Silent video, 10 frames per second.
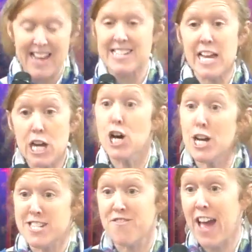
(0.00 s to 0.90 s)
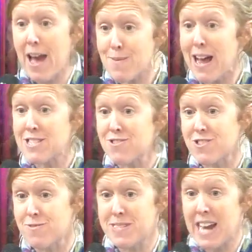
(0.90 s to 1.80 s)
He could have kept Lazarus
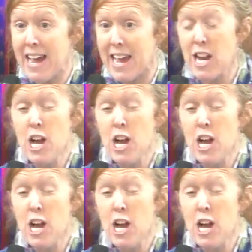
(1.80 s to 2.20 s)
from dying.